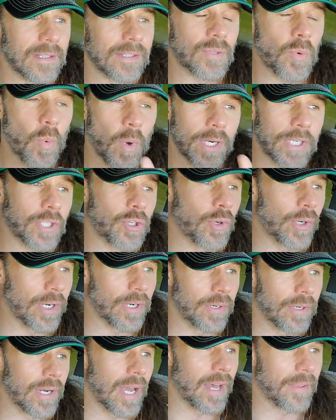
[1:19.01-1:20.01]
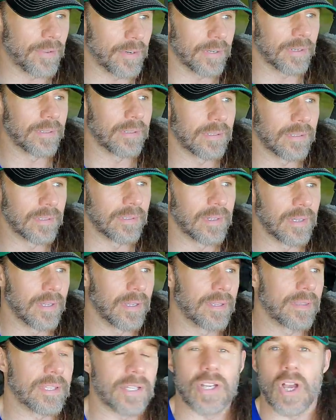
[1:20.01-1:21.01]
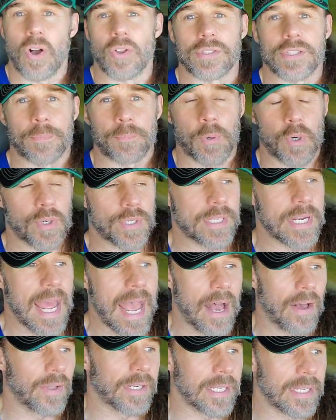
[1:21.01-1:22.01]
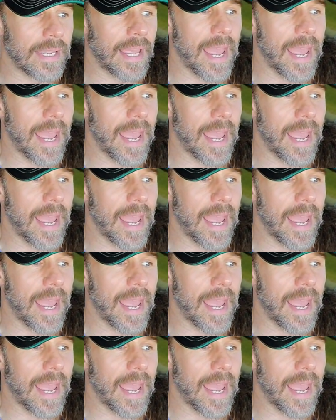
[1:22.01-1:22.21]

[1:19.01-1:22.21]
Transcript: to one degree or another the cult of personality.